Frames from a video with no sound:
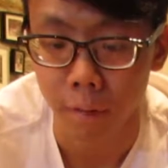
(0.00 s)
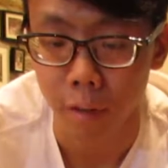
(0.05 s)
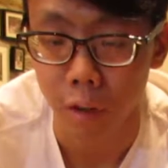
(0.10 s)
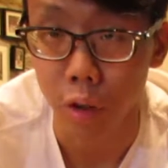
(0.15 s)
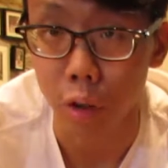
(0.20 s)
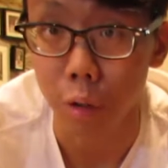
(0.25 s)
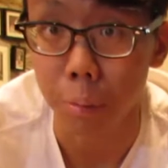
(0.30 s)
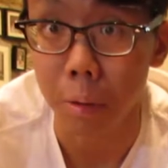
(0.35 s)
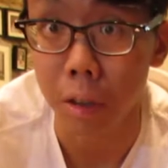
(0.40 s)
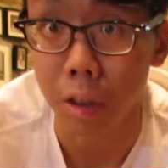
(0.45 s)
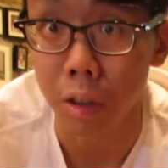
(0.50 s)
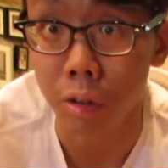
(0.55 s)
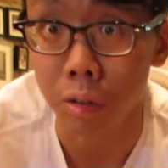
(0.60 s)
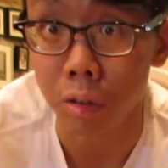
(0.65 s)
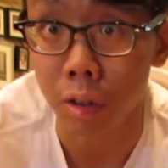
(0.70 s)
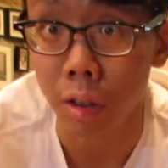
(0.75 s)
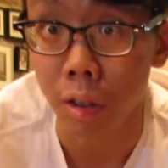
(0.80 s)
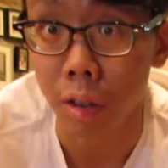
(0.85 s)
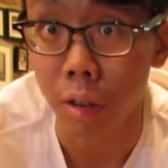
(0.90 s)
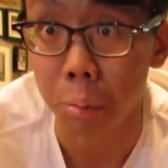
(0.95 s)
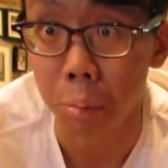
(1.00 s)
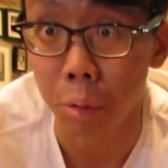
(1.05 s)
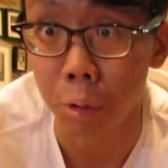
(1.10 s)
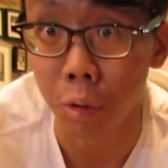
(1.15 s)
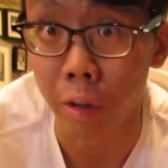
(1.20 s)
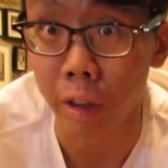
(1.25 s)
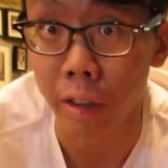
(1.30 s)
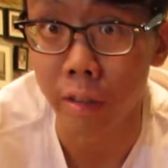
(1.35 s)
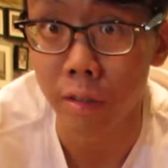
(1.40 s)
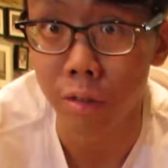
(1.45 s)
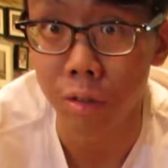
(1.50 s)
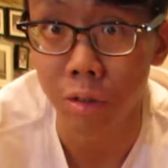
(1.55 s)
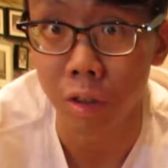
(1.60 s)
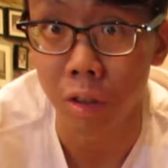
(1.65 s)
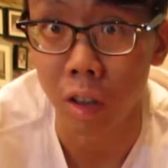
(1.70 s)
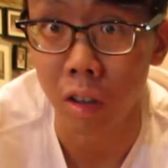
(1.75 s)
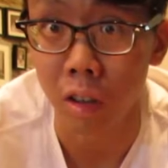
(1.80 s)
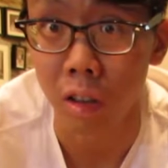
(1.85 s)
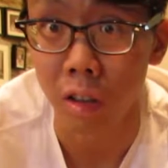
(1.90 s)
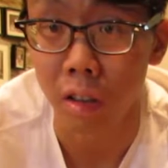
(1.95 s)
you'll be brewing
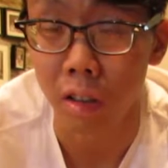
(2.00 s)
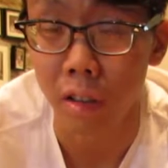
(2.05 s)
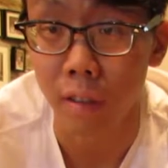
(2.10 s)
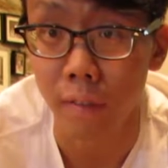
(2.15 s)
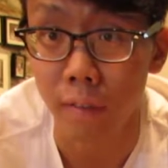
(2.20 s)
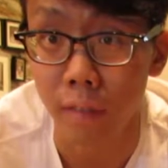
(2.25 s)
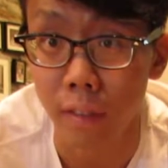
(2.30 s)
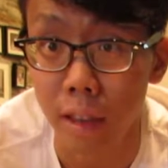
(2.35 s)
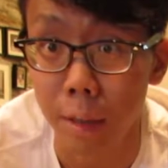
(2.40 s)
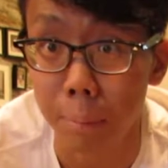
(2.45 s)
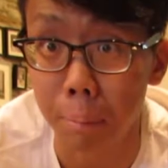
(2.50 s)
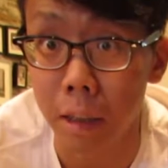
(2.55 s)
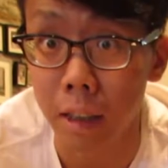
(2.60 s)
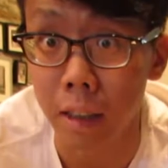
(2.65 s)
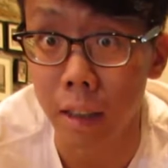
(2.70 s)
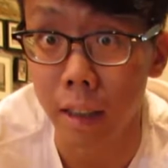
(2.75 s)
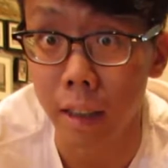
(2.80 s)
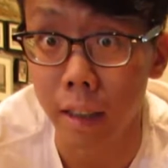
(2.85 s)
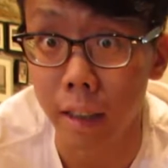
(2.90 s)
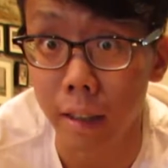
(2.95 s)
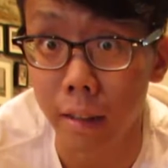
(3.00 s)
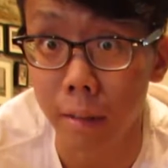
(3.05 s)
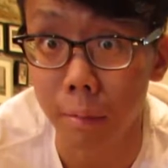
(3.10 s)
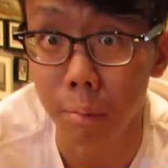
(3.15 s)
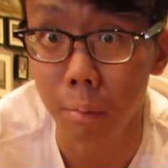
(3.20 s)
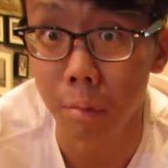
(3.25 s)
for typically